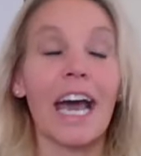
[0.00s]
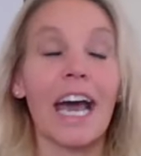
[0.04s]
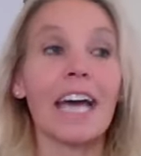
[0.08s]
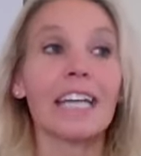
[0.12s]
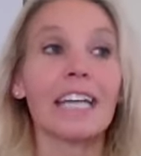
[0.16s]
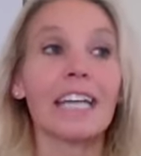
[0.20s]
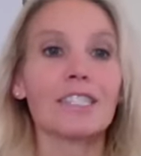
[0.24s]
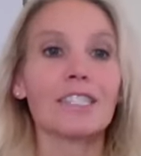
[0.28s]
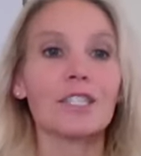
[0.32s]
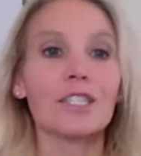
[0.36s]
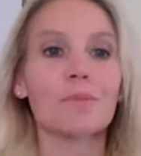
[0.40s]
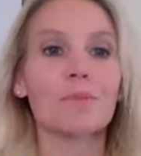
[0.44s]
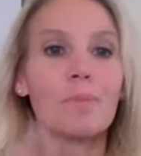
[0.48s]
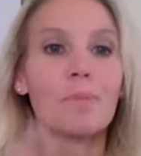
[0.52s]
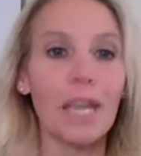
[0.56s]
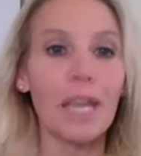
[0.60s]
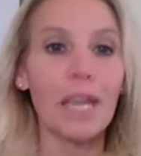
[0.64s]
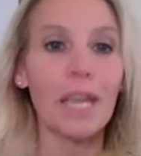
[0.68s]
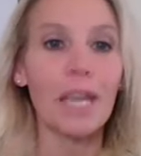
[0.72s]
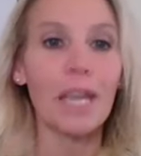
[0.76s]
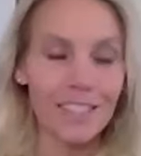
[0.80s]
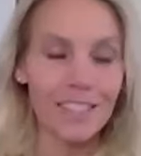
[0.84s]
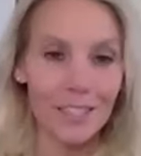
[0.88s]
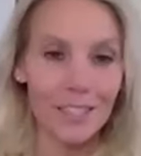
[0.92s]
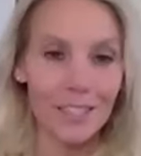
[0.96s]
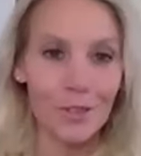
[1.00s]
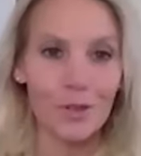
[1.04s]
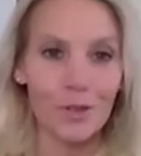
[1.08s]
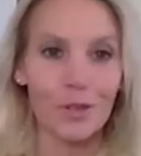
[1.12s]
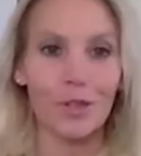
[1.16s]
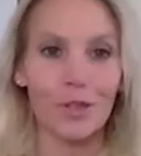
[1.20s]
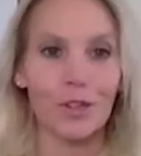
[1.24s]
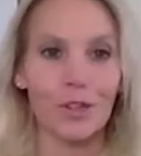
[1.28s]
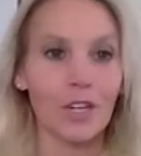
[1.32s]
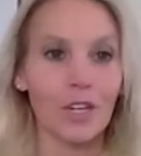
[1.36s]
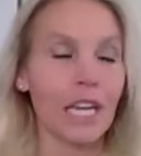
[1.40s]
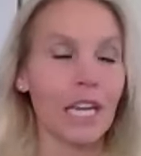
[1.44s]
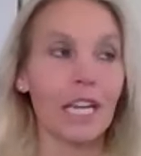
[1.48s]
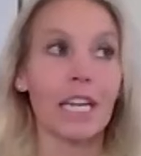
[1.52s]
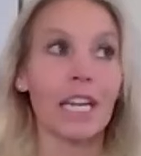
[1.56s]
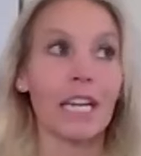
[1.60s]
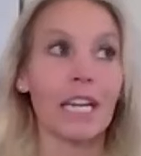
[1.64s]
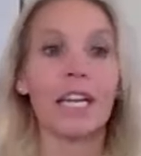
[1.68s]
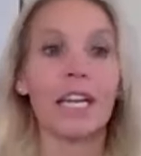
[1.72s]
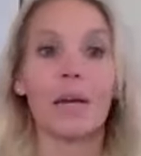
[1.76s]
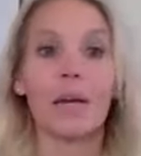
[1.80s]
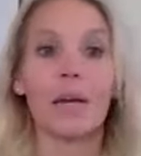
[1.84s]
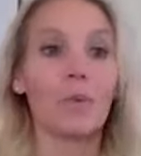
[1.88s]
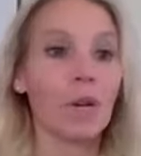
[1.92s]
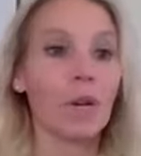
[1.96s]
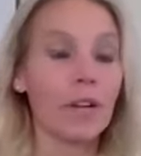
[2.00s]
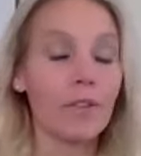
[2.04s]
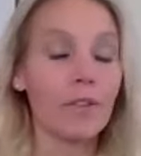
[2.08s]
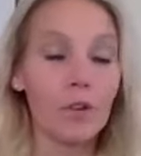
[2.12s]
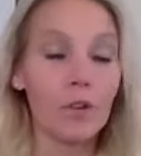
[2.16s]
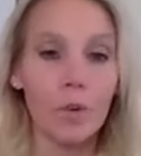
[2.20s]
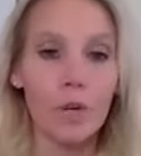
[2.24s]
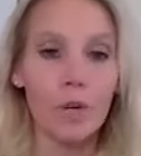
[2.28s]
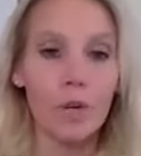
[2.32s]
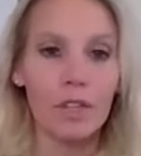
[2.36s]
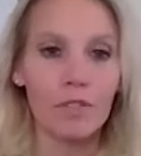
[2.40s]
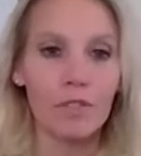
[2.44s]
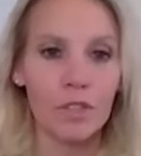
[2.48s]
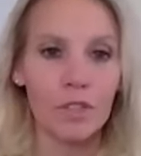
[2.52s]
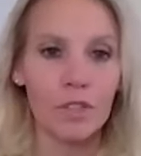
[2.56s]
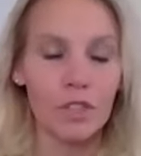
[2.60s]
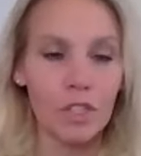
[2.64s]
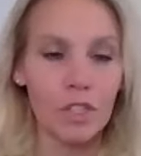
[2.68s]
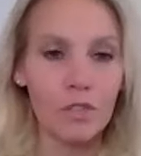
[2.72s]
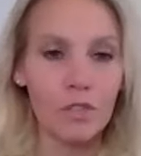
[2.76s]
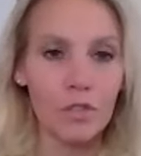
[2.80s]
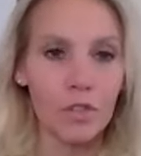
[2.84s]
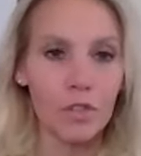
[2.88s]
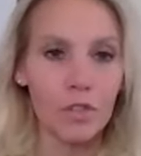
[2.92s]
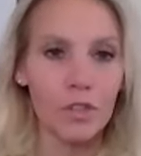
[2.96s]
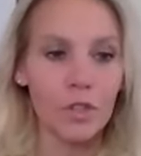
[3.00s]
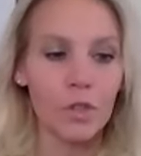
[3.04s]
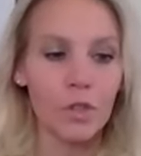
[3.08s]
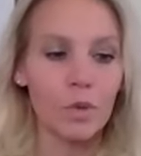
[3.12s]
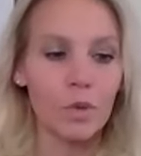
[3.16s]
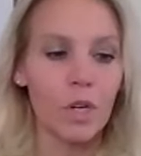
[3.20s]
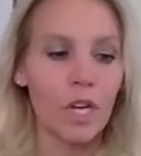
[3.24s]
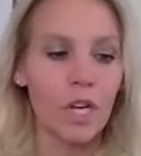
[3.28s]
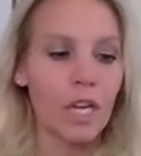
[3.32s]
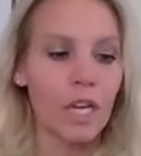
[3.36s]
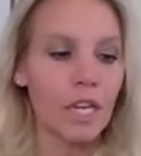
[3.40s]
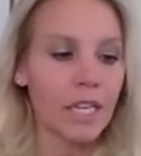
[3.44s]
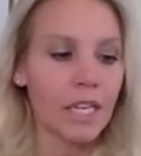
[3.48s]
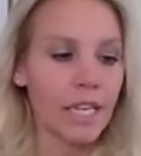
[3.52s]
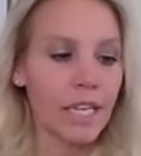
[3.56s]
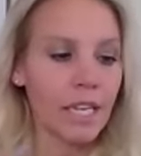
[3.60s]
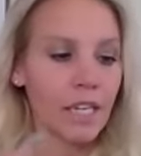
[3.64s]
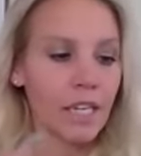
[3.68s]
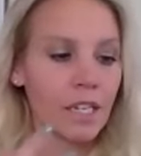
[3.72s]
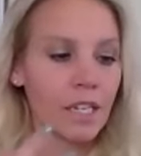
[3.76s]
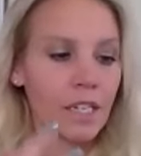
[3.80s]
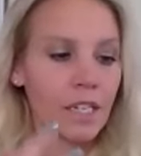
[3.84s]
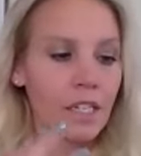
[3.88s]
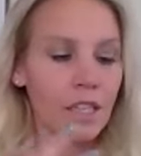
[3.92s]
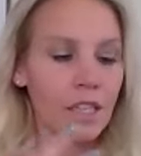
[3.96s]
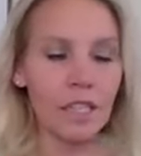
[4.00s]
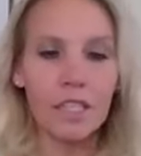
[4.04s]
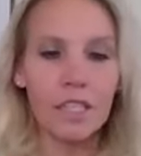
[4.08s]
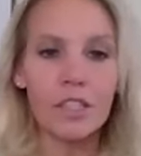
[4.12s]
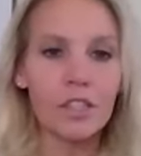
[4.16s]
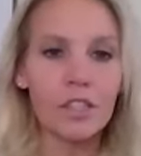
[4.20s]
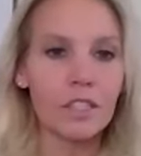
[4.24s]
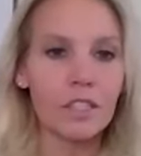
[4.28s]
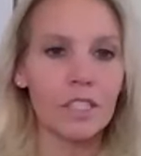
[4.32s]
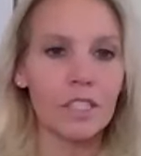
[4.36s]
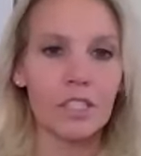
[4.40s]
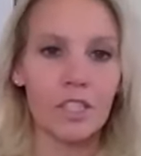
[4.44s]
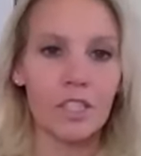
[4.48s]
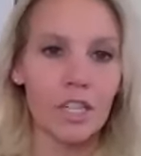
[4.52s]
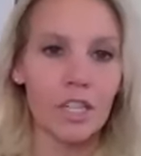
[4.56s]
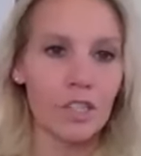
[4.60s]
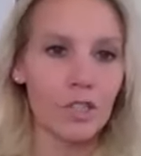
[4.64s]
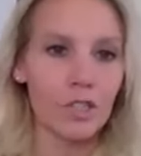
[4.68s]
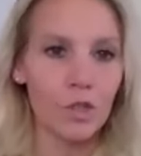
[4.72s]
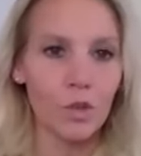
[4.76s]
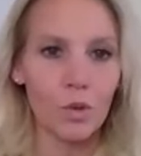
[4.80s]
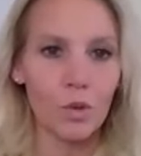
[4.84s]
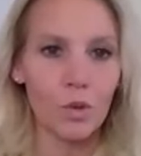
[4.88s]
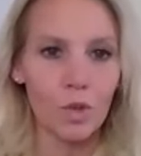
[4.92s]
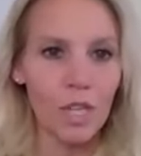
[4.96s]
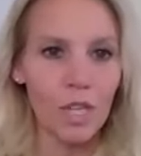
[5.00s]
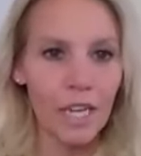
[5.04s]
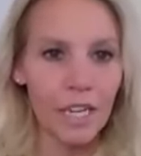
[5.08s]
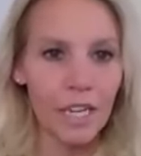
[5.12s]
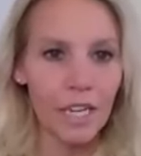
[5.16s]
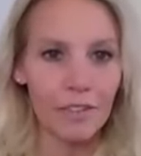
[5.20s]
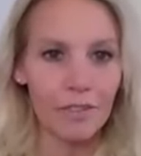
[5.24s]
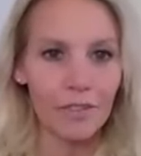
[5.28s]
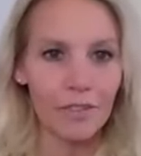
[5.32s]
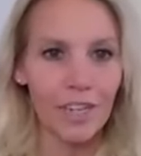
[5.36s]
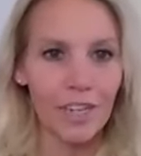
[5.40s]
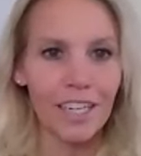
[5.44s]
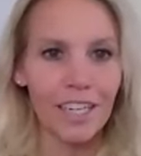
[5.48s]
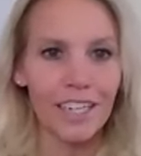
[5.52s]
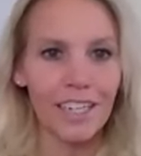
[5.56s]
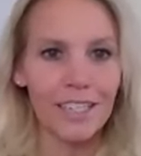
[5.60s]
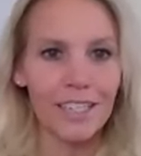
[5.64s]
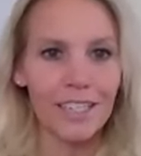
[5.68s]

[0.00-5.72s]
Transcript: that space that you create in whatever way that feels good for you can mm-hmm. literally change your whole life, right?